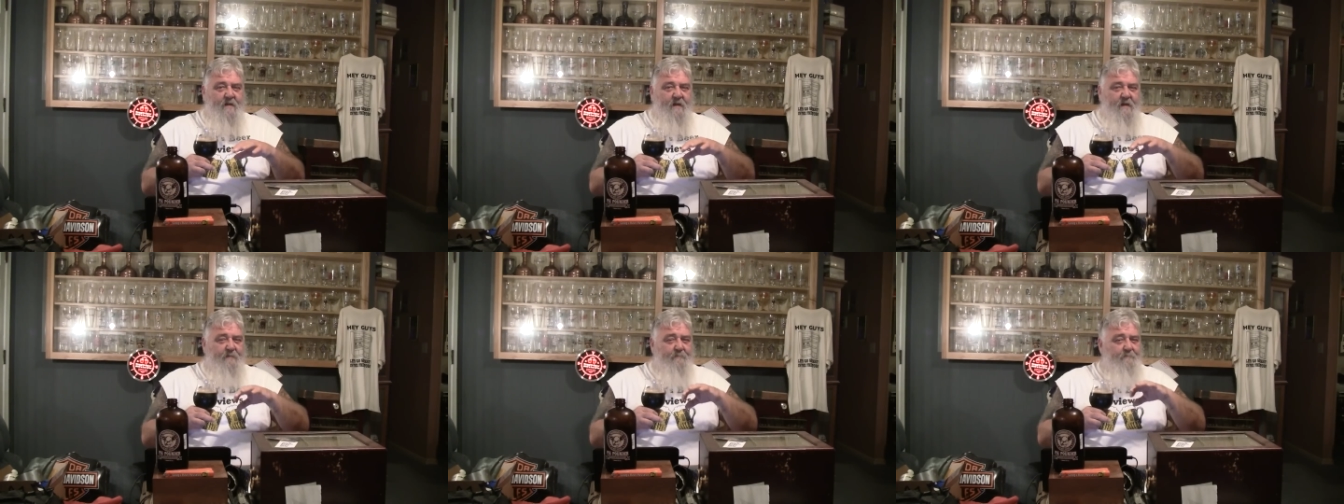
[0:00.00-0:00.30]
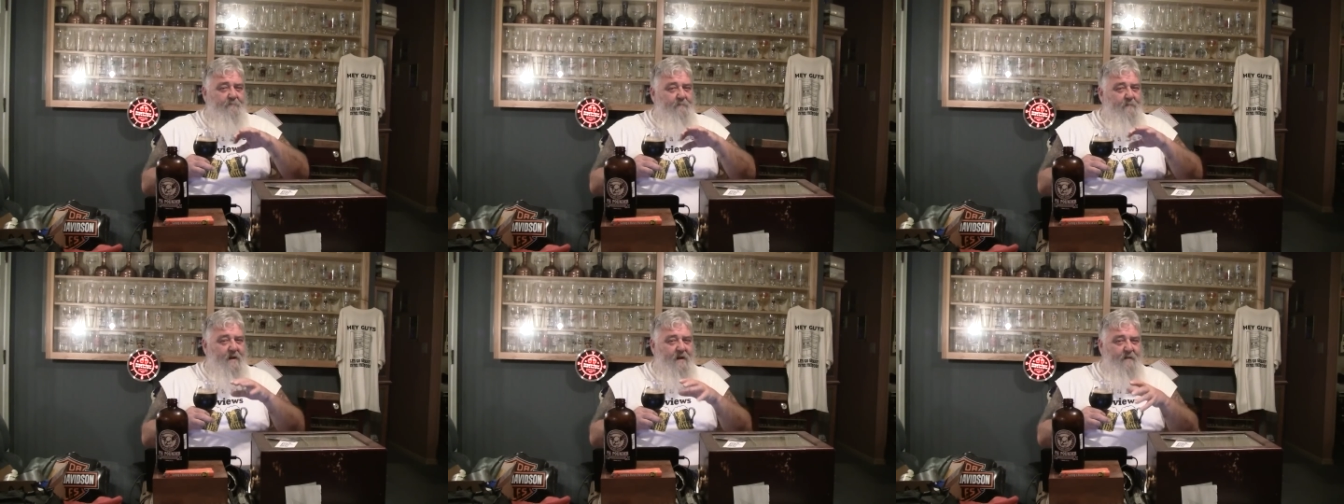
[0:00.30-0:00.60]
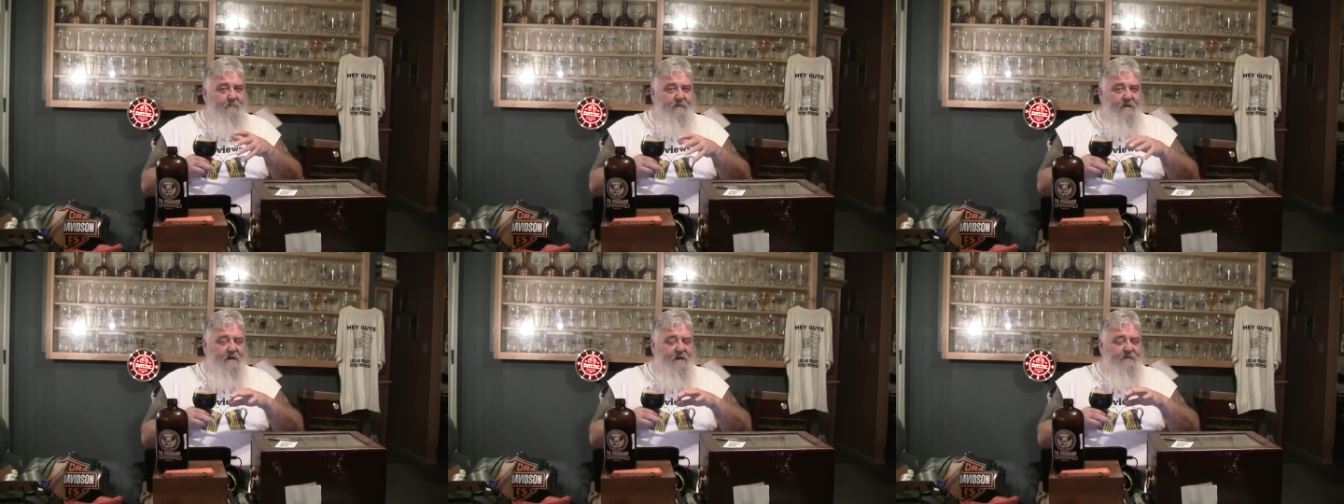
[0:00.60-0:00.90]
And
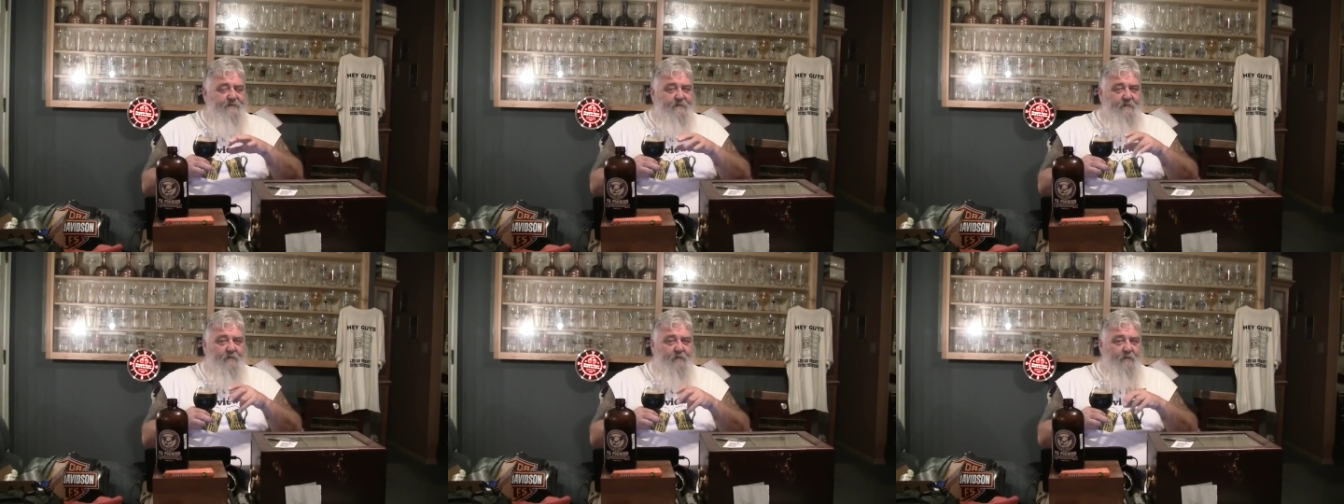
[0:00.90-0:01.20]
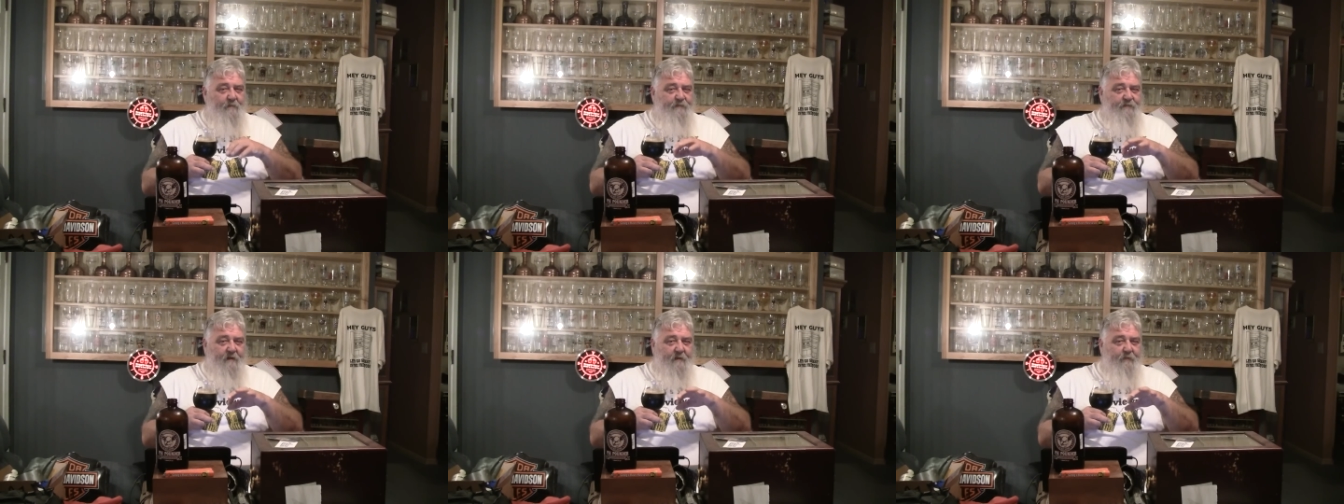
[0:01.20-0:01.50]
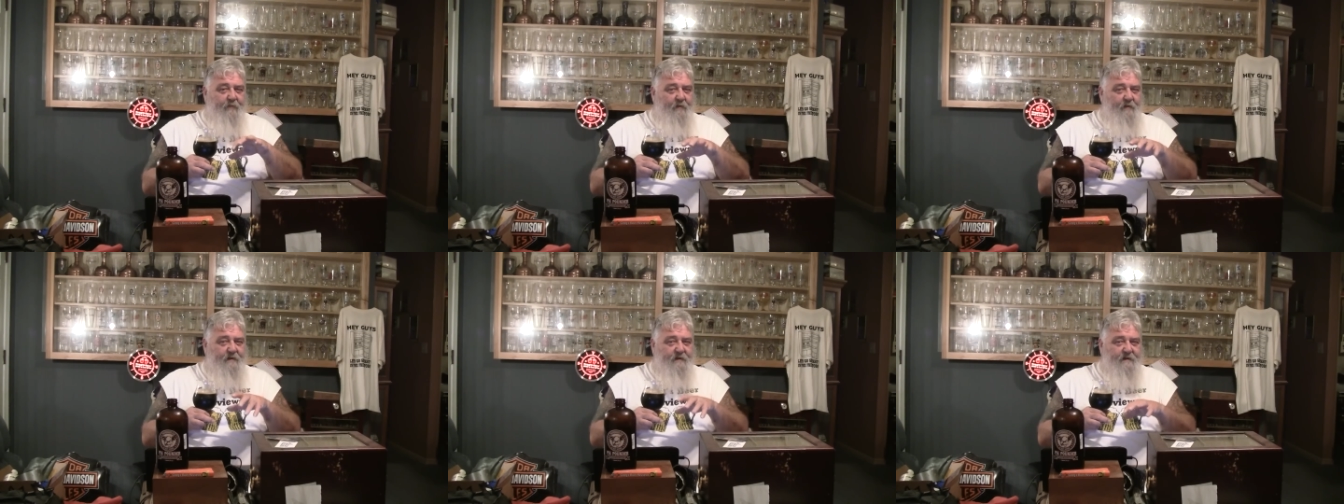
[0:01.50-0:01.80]
maybe as it warms
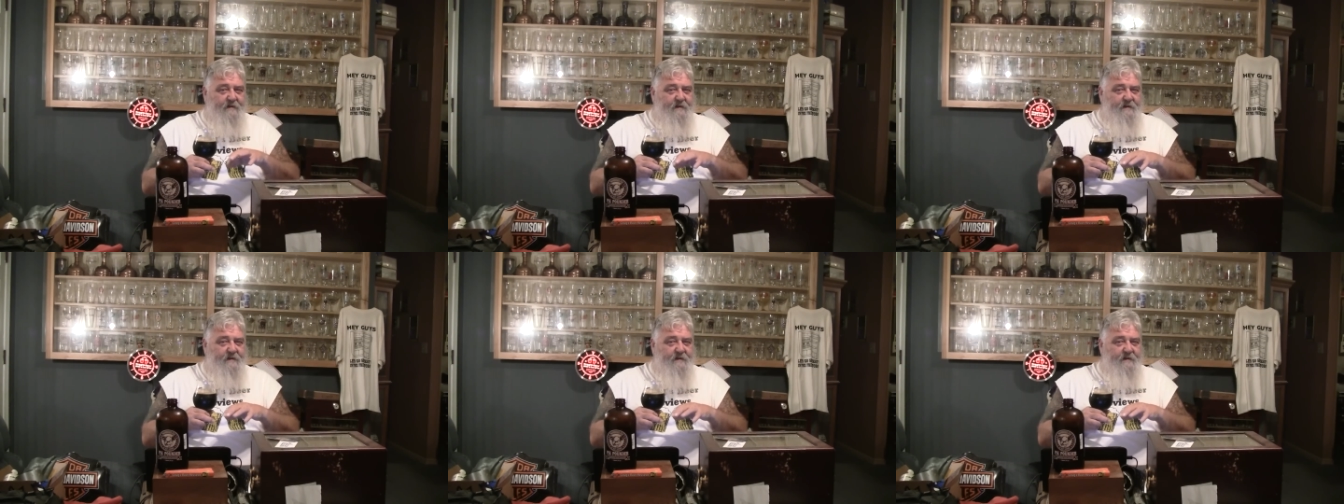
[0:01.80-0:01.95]
up, we're going to